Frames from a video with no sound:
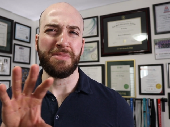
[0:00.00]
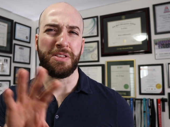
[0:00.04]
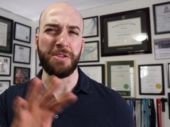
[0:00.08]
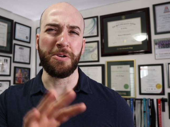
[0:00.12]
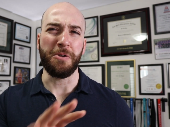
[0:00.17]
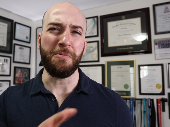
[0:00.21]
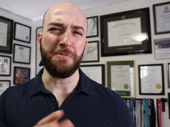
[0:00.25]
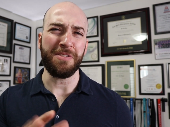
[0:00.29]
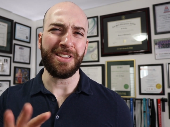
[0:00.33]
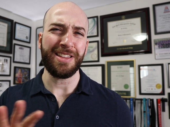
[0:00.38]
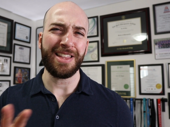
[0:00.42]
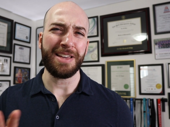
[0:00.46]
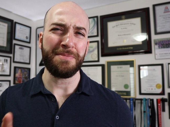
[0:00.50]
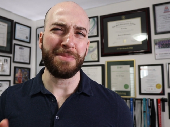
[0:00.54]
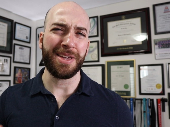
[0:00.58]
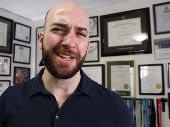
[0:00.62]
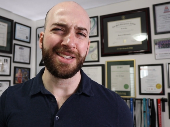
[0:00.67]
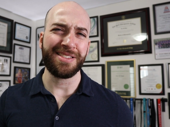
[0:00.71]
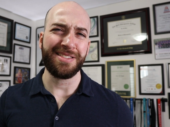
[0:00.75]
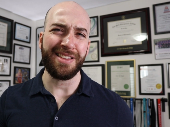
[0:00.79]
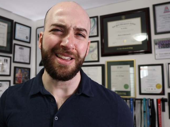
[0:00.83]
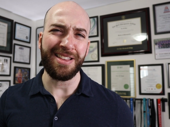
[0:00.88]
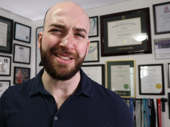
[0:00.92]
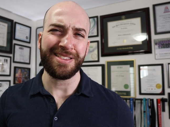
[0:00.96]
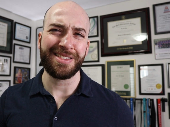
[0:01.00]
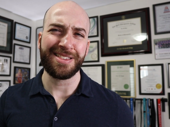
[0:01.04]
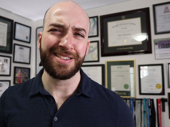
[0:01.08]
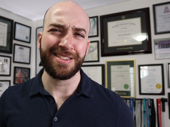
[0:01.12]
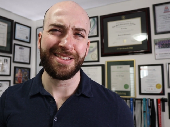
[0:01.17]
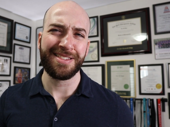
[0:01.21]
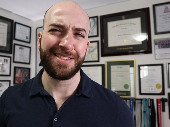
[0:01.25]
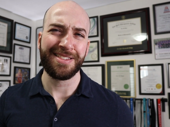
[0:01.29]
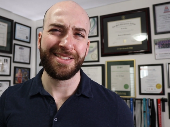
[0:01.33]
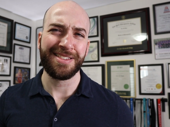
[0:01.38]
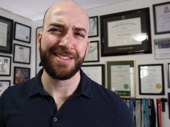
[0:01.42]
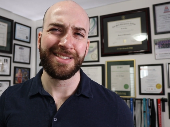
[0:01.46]
Hopefully that makes
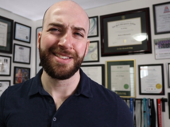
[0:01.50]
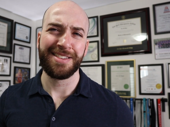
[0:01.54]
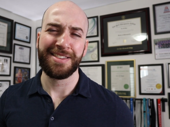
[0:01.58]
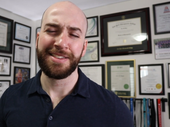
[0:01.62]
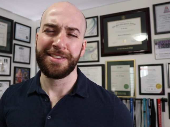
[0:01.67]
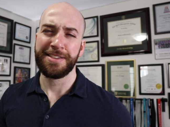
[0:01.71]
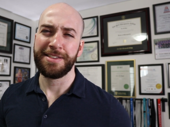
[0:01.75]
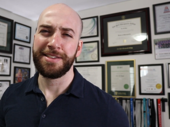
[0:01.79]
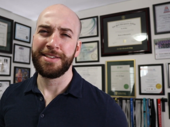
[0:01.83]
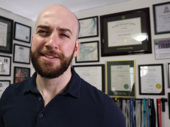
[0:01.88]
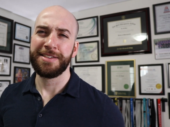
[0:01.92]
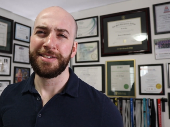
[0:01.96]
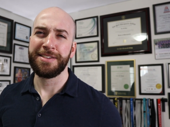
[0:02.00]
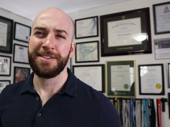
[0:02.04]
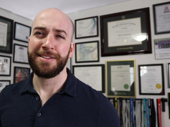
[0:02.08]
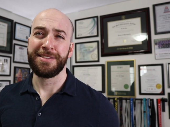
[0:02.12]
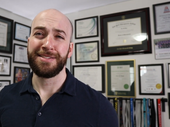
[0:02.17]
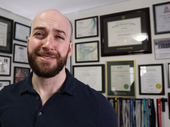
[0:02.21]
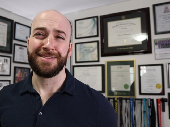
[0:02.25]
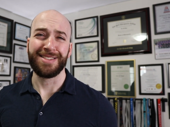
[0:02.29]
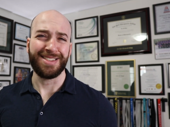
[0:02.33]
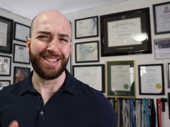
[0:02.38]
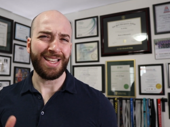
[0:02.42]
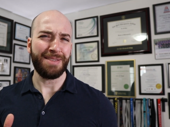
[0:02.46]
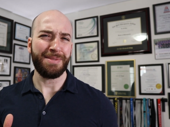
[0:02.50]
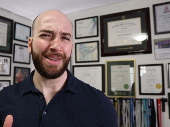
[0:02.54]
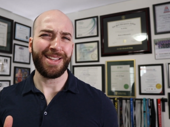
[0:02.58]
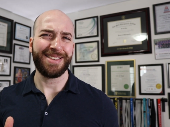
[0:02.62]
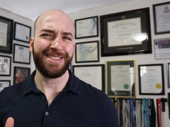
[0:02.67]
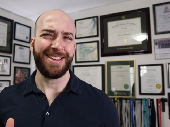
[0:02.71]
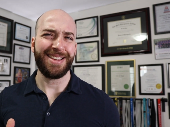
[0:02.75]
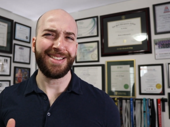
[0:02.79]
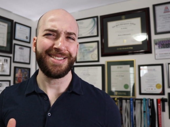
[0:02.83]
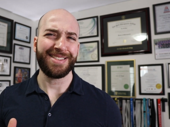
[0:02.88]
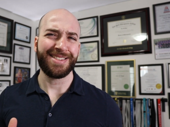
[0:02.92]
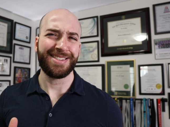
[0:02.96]
sense. Does that make
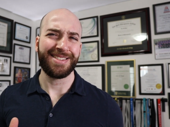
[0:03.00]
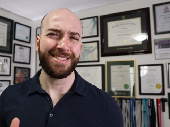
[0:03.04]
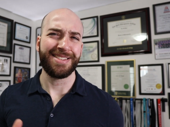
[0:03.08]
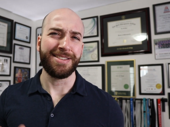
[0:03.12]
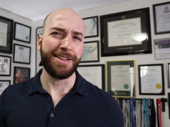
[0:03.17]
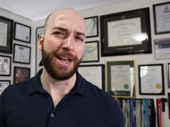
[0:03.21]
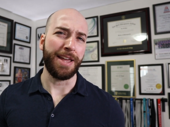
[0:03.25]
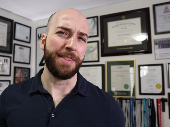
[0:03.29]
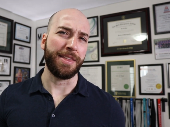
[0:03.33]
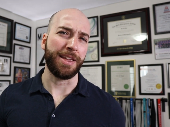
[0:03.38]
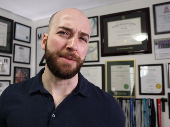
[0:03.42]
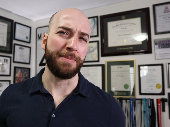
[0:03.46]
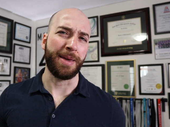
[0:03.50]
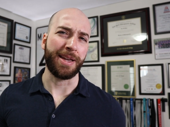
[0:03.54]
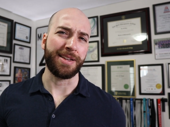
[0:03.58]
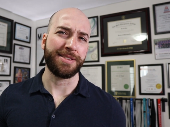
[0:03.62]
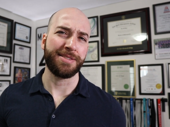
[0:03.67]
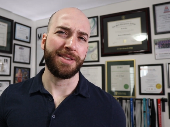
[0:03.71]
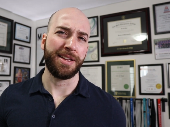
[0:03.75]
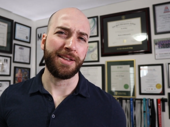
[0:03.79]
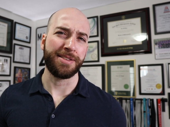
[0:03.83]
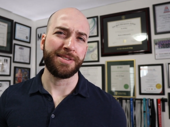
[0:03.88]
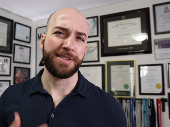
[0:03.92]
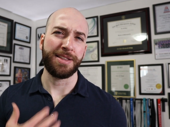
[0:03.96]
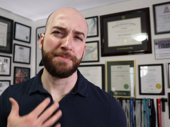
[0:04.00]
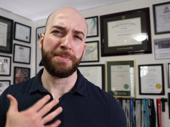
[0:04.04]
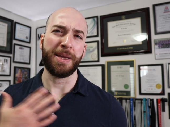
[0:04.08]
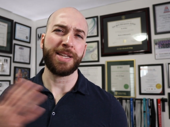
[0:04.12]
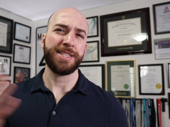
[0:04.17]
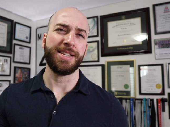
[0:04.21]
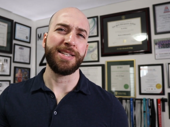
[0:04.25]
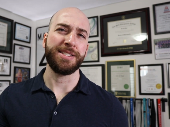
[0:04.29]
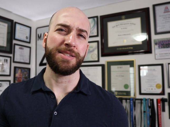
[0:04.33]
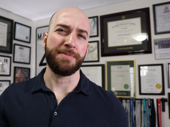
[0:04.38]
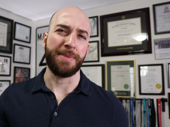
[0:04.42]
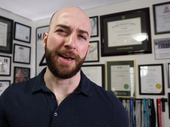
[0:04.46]
sense? I think it makes sense. It
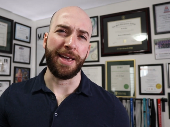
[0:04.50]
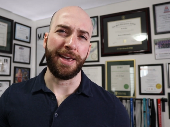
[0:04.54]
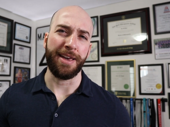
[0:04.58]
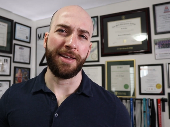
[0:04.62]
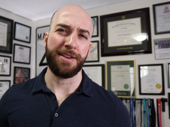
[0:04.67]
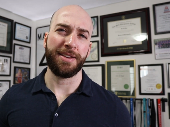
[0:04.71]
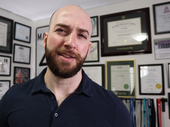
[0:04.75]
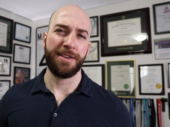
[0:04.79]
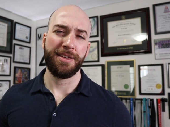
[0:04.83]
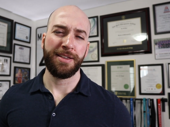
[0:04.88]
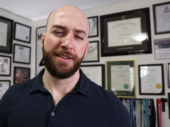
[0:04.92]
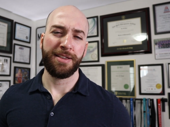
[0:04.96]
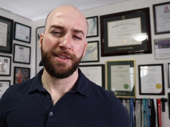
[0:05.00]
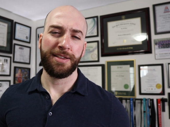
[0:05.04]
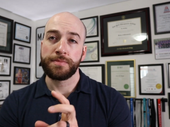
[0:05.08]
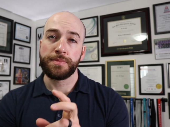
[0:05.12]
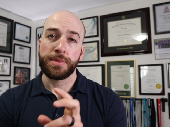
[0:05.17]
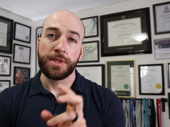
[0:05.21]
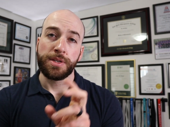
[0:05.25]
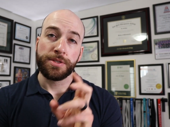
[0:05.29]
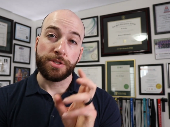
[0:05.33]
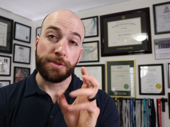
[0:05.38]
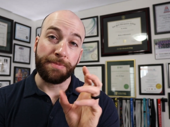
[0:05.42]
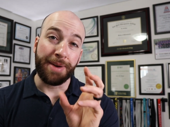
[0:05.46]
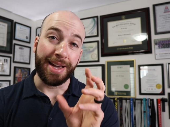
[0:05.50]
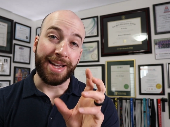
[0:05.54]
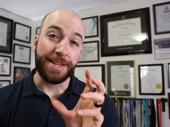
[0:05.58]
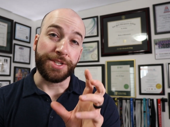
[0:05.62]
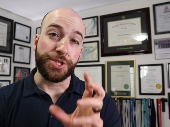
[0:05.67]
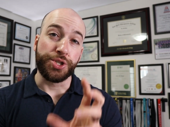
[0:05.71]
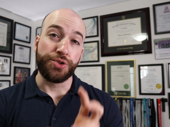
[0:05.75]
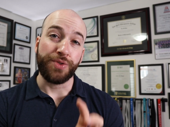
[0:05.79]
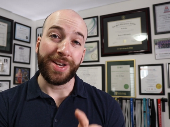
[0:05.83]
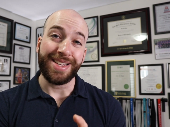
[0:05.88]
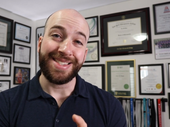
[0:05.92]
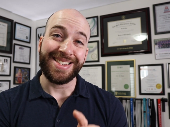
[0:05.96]
makes sense in my head. So by
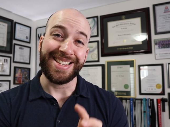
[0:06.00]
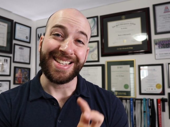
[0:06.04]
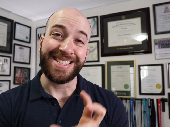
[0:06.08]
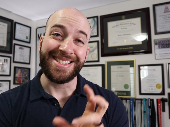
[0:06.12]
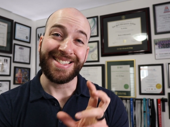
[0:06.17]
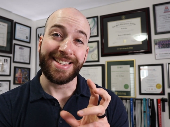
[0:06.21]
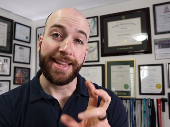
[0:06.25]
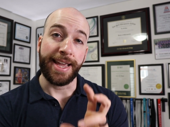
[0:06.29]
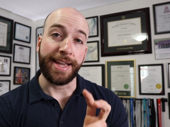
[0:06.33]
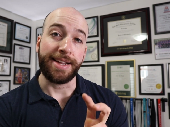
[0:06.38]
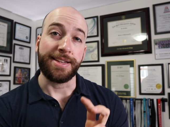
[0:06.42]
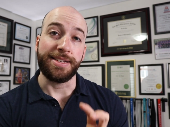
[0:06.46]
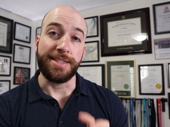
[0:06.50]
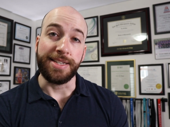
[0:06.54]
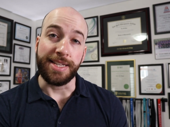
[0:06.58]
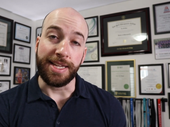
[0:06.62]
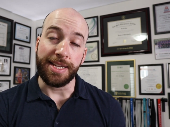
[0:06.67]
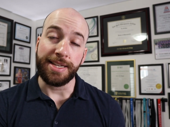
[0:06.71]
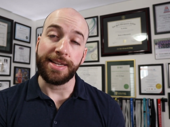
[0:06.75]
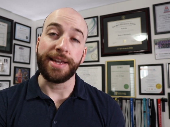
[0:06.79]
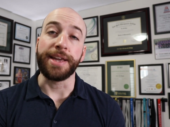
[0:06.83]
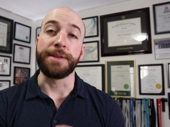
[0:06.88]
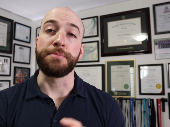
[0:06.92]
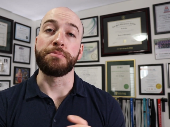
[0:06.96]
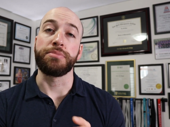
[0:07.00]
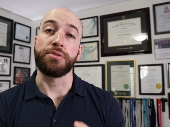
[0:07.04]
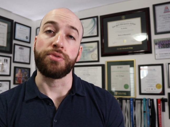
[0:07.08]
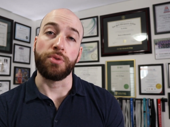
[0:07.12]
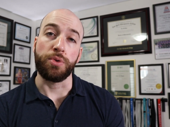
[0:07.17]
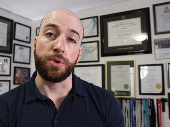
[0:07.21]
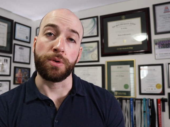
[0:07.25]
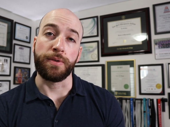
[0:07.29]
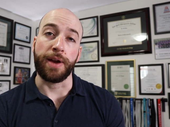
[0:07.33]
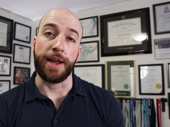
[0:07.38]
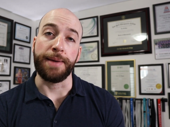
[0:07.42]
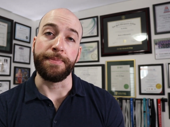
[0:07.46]
addressing technique and
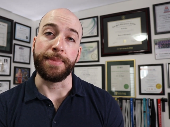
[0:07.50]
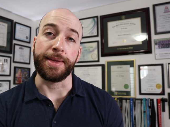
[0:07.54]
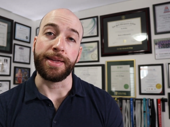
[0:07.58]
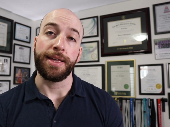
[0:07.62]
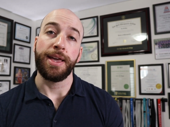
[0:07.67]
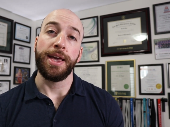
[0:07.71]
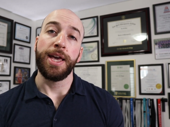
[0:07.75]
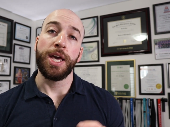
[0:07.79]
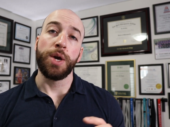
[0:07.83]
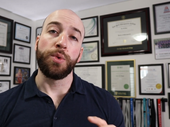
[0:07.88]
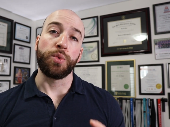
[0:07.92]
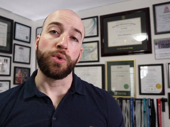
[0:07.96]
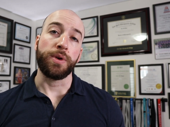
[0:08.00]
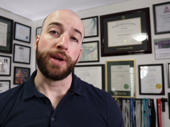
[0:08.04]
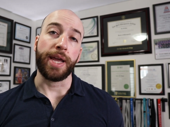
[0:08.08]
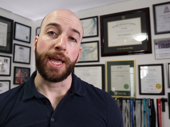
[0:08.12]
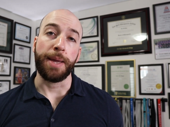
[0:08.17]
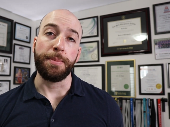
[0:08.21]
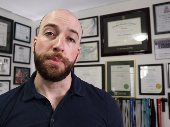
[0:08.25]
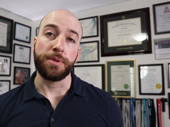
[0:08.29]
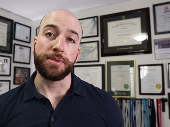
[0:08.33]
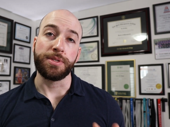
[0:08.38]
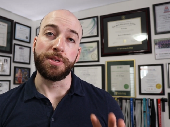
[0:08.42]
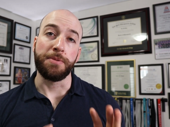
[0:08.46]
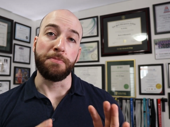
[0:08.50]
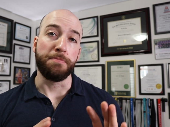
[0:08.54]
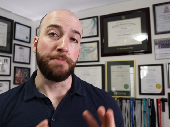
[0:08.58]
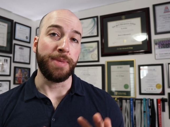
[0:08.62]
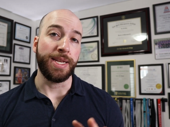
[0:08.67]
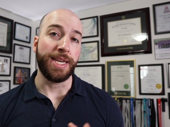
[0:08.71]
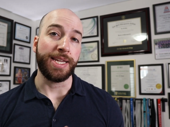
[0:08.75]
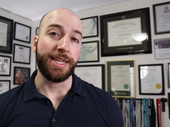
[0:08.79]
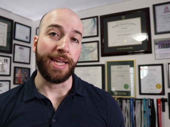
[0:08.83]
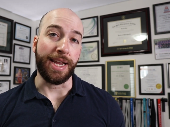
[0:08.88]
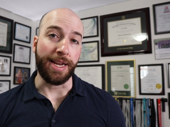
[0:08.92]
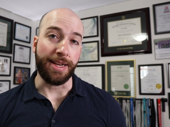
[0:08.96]
programming, we're able to
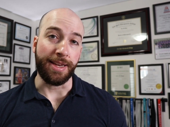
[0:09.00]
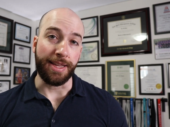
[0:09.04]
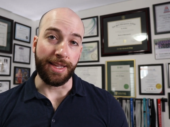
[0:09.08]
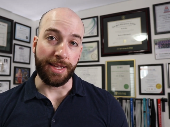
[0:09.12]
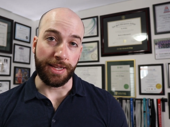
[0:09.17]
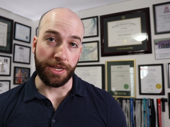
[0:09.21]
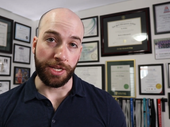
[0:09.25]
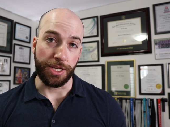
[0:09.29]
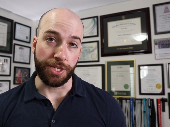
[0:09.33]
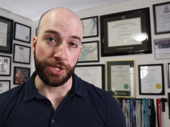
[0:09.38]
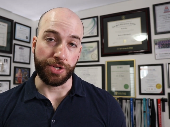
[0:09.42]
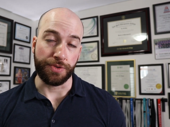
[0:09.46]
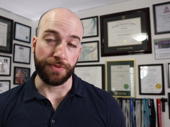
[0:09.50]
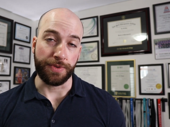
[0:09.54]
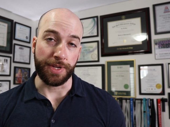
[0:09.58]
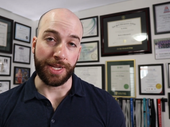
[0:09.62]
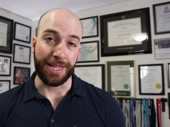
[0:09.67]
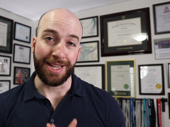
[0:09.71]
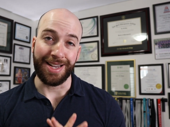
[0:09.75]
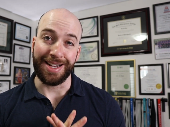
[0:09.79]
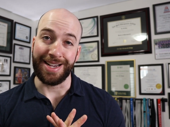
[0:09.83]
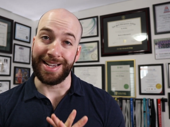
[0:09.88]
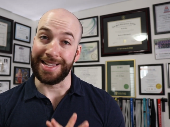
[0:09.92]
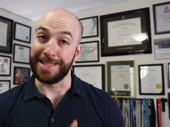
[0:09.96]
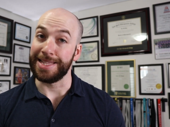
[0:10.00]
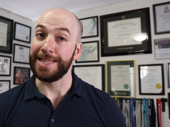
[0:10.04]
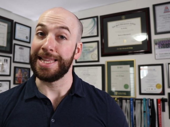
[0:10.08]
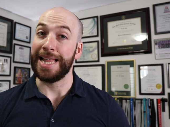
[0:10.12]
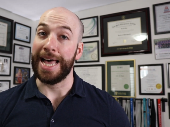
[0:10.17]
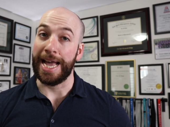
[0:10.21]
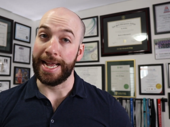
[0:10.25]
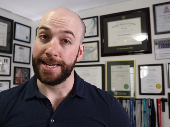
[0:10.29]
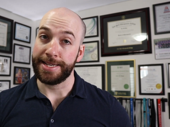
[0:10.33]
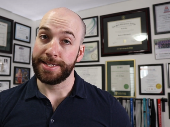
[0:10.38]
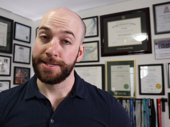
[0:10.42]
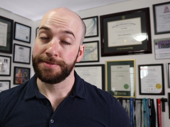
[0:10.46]
mitigate injury a
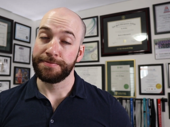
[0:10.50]
lot.